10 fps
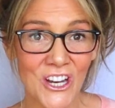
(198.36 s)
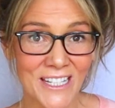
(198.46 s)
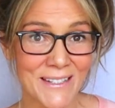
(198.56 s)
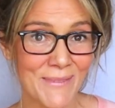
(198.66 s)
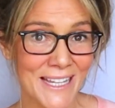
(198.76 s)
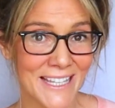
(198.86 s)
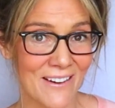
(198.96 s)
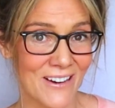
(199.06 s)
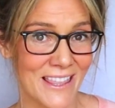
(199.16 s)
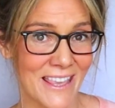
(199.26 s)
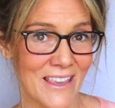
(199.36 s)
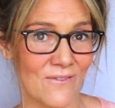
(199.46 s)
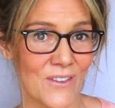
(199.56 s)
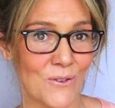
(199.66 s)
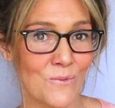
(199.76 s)
just makes everything
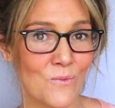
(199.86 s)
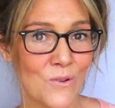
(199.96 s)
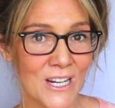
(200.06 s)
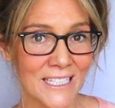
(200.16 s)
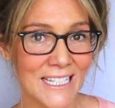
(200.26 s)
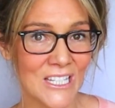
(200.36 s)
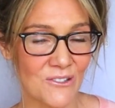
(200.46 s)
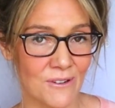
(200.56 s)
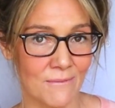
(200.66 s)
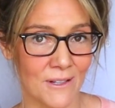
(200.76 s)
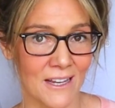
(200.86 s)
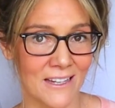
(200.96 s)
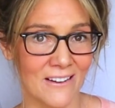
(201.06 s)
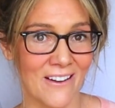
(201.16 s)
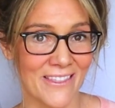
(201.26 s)
feel really
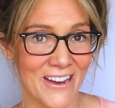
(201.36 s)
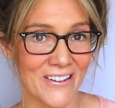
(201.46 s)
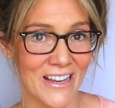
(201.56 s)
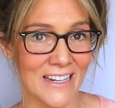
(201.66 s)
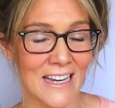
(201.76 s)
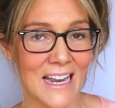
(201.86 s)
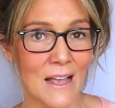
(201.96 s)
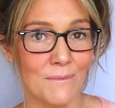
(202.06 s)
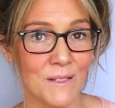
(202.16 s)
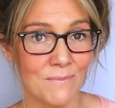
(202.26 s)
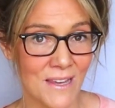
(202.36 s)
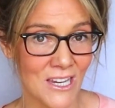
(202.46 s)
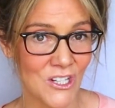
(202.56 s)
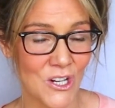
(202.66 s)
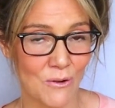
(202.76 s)
streamlined on their end and helps
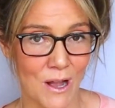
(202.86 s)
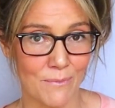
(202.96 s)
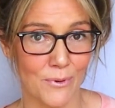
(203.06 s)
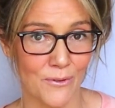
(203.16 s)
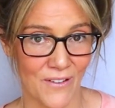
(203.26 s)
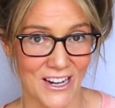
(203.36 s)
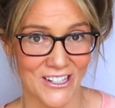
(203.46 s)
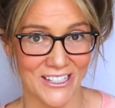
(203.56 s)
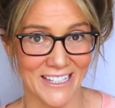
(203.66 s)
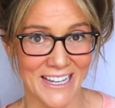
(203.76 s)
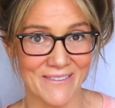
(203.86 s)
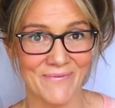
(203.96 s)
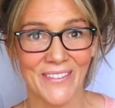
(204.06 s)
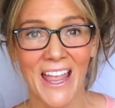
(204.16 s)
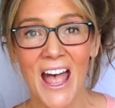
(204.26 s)
me show up professionally.
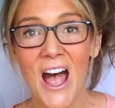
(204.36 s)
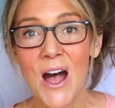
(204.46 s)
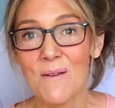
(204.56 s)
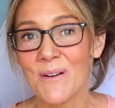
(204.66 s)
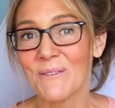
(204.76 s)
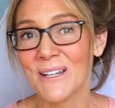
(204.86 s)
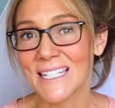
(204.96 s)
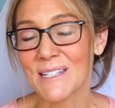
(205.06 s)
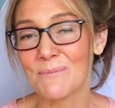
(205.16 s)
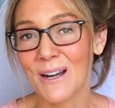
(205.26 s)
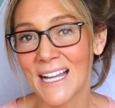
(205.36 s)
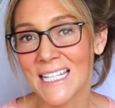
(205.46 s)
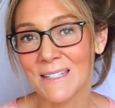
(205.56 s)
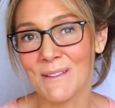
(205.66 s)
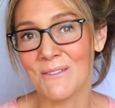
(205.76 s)
But what
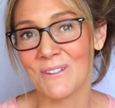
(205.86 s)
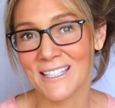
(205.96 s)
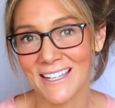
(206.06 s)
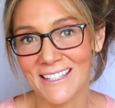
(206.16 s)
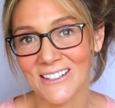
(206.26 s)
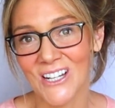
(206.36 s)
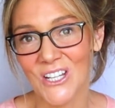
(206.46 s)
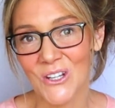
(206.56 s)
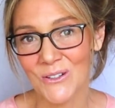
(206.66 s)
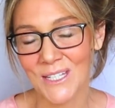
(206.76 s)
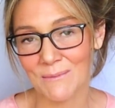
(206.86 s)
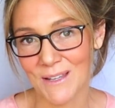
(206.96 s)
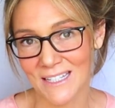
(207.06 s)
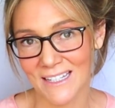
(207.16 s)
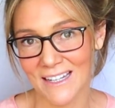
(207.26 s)
surprised me once I started using
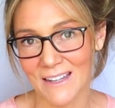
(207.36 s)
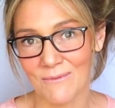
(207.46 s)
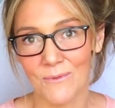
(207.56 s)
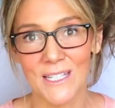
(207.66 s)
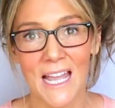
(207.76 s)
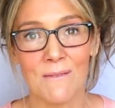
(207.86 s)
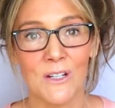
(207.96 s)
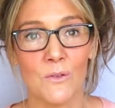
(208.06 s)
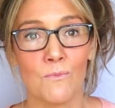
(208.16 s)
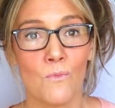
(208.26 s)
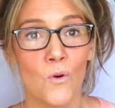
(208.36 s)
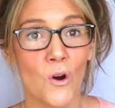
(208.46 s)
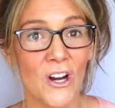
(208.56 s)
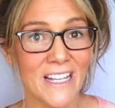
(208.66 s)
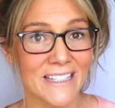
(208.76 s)
Pic-Time was how much
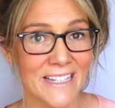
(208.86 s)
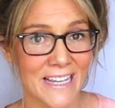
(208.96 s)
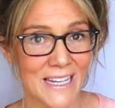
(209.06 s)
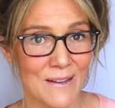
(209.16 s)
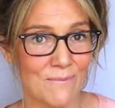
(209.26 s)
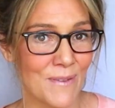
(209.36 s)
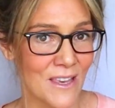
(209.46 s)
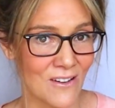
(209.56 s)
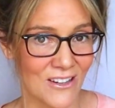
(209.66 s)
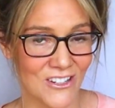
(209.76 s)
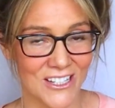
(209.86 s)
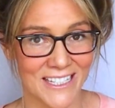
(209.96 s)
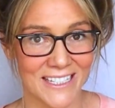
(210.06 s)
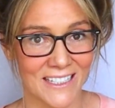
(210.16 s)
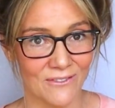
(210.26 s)
more it did beyond
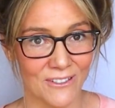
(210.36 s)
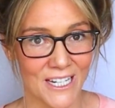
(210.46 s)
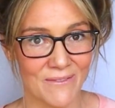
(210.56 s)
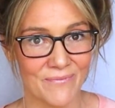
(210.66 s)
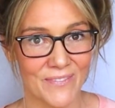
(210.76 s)
just delivery.